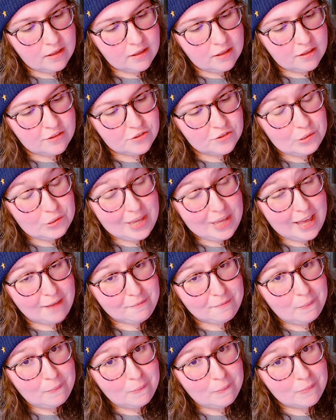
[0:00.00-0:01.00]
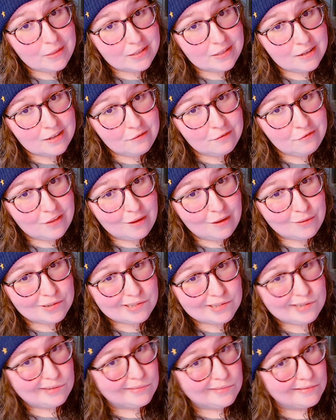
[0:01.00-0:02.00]
So yeah, the Sunflower
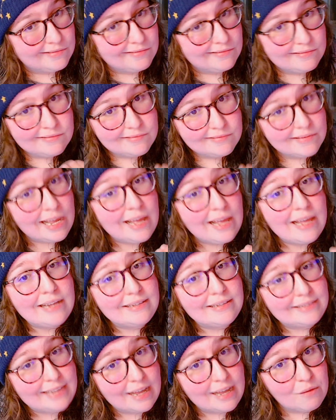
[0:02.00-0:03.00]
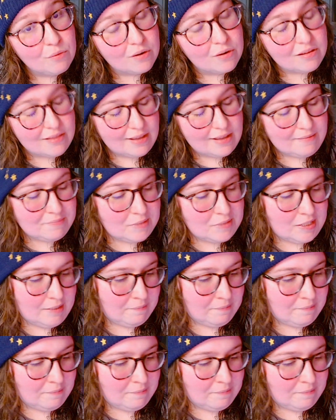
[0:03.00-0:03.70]
Stone. Not worth it.